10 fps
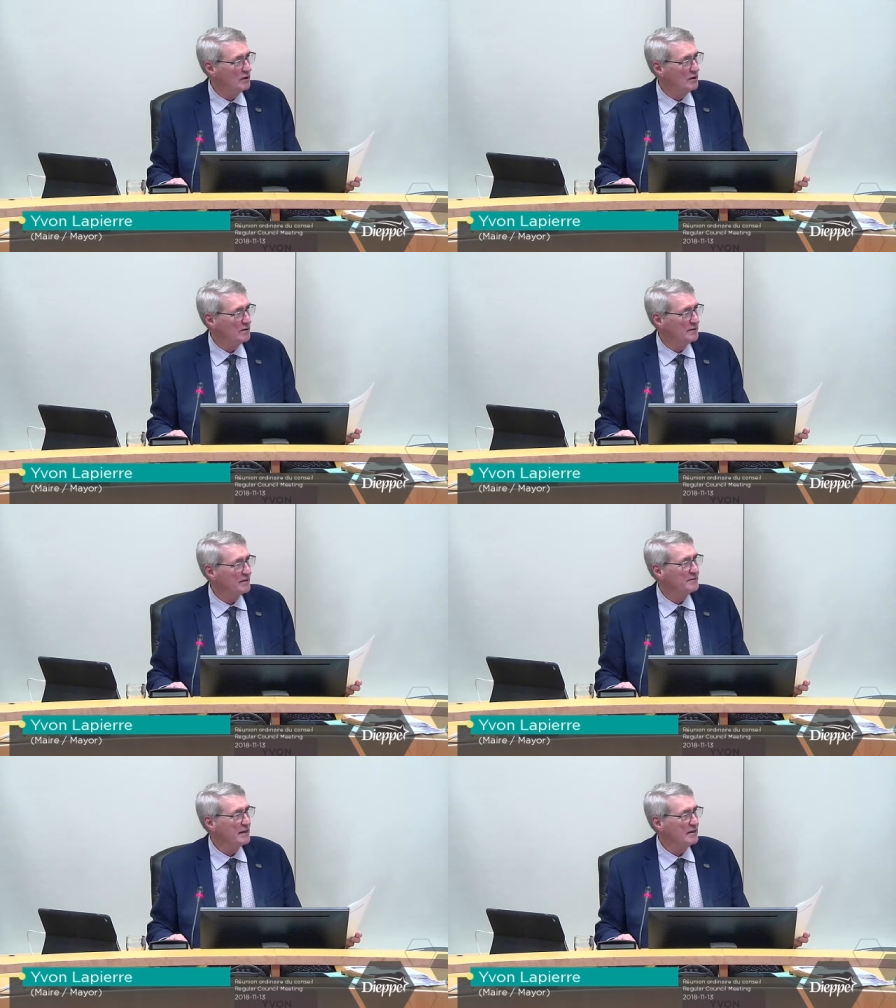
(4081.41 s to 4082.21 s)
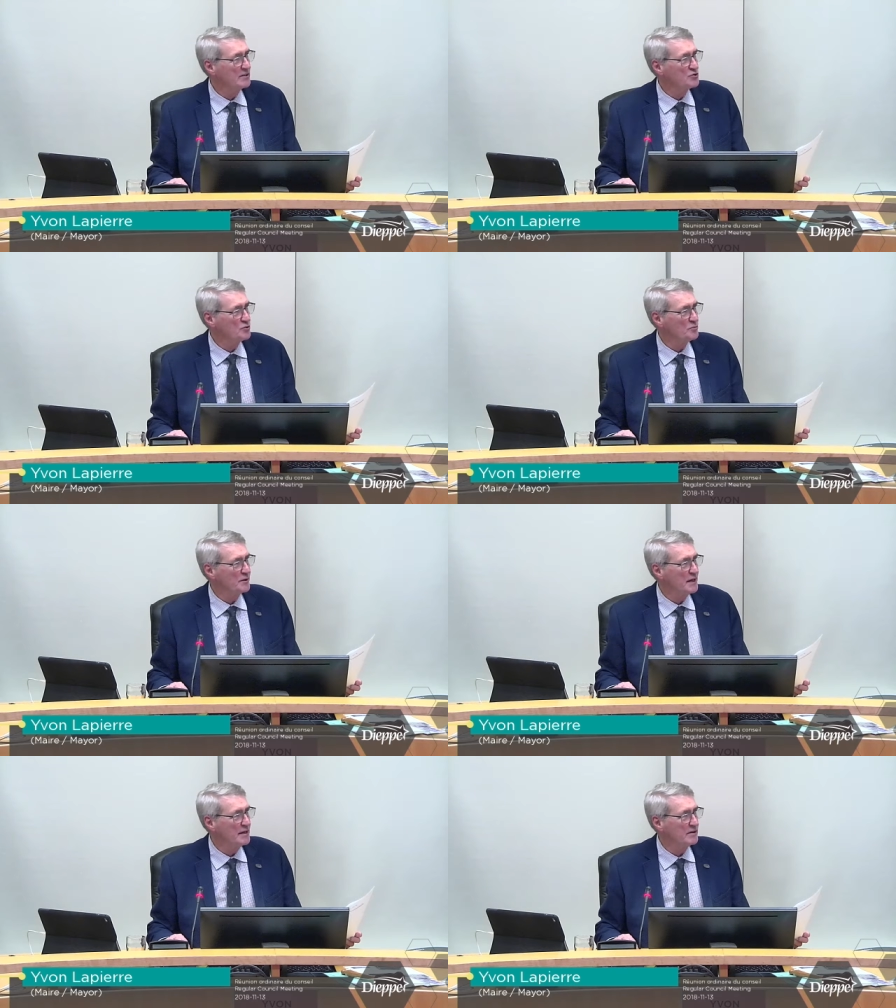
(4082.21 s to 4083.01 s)
with the third
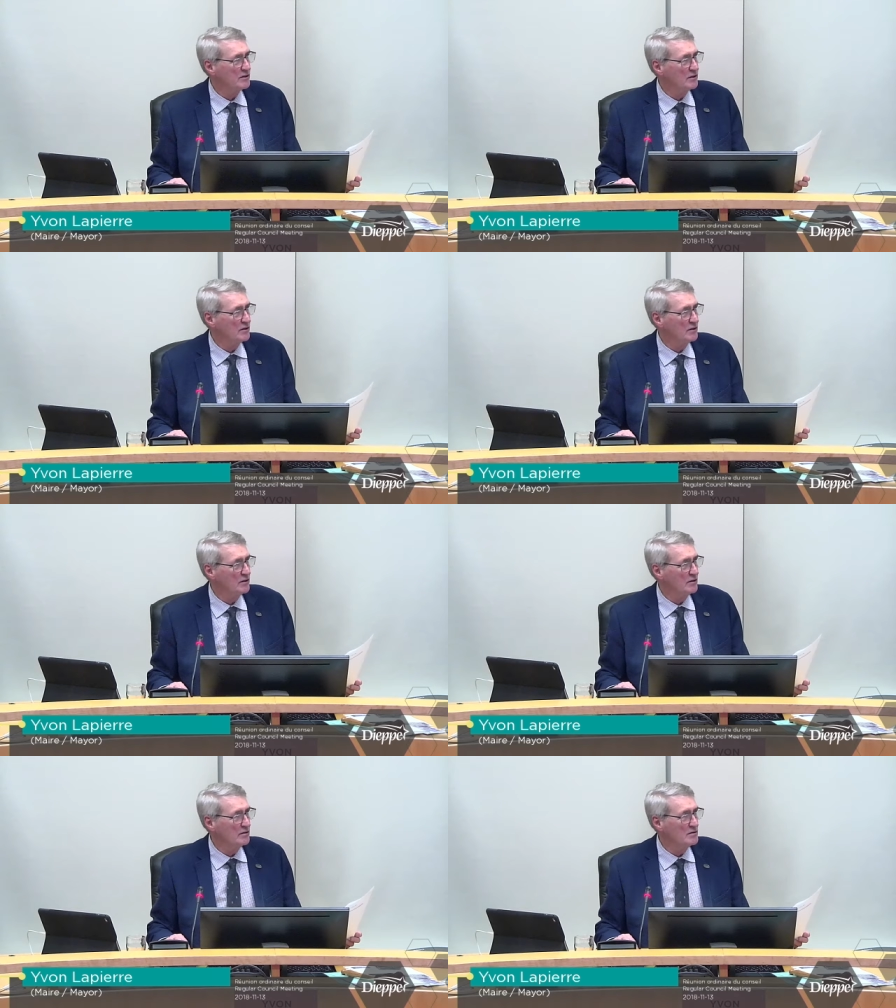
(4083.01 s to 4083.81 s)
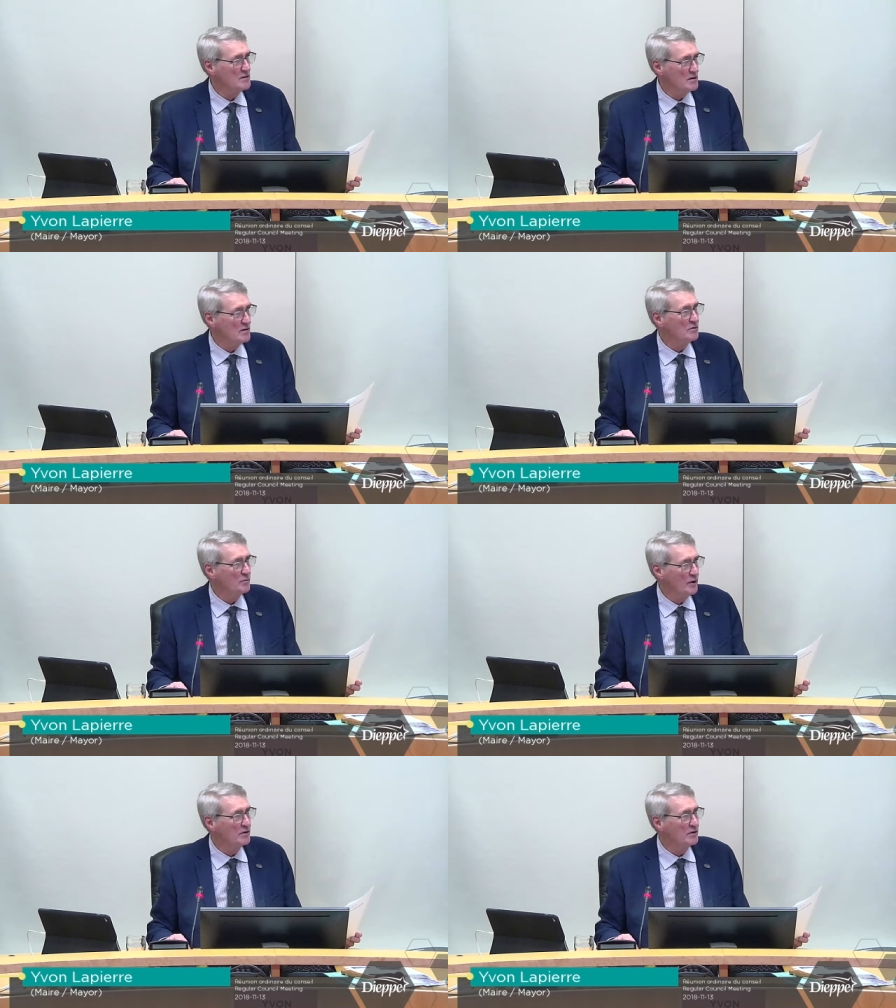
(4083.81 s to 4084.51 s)
and final reading,